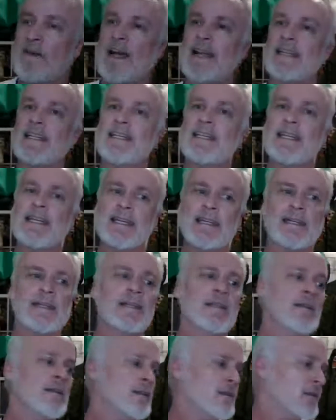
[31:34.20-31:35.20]
I
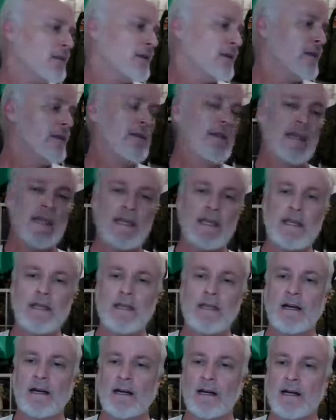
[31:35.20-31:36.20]
did
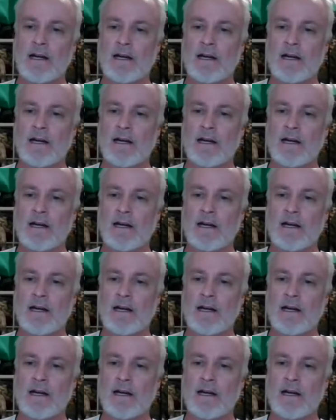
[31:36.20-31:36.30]
the